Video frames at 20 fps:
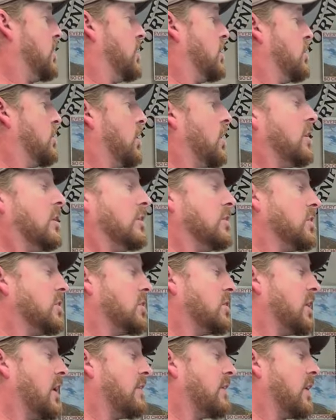is, well, it's a
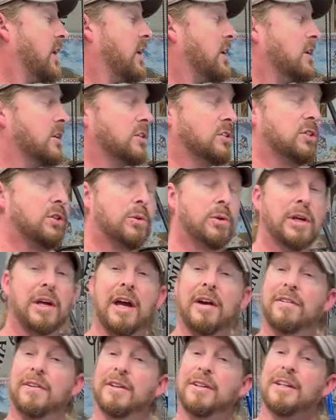700, so we
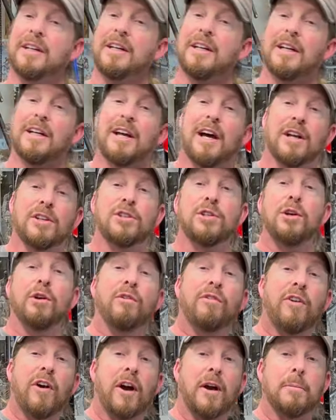haven't gone too
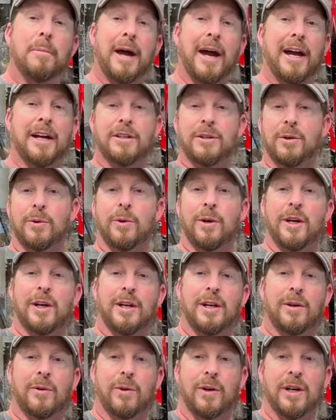far back to
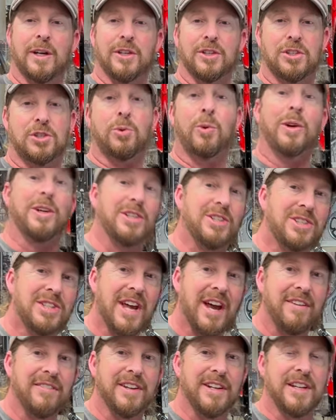where it was
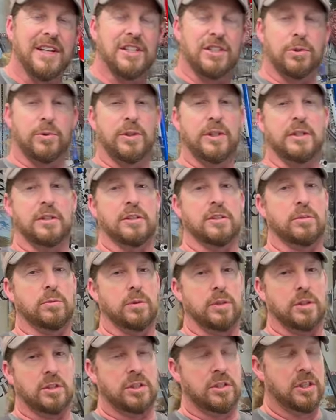27-inch wheels,
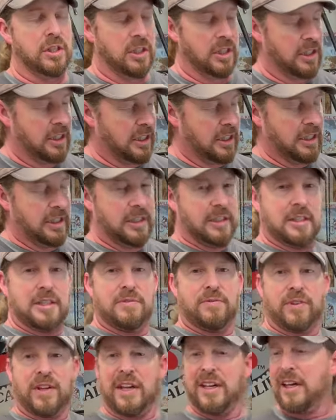which
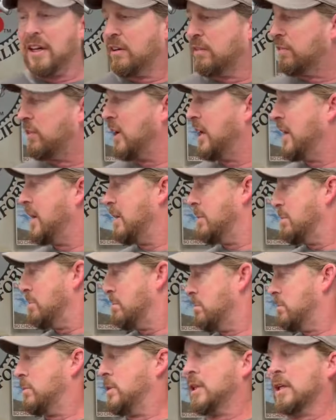I got a
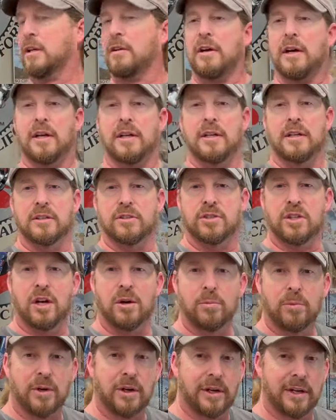frame digging around here
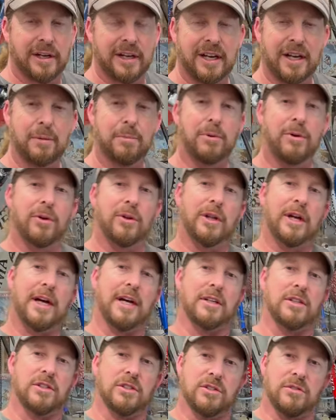somewhere I got to pull
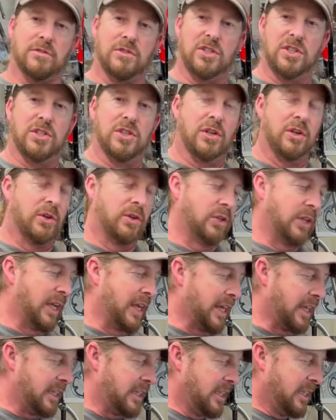out and show
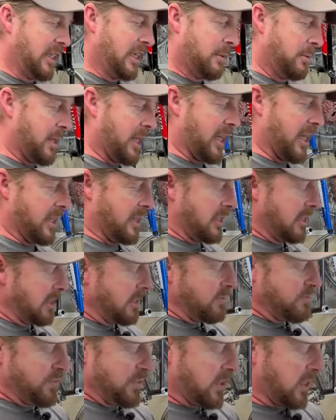you. But
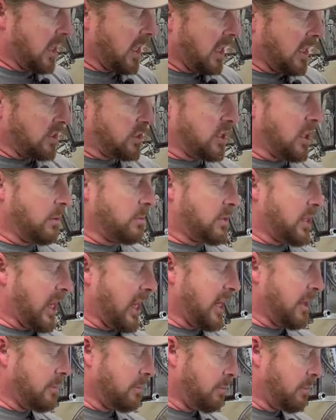
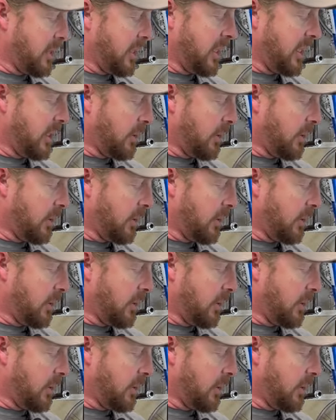sometime. But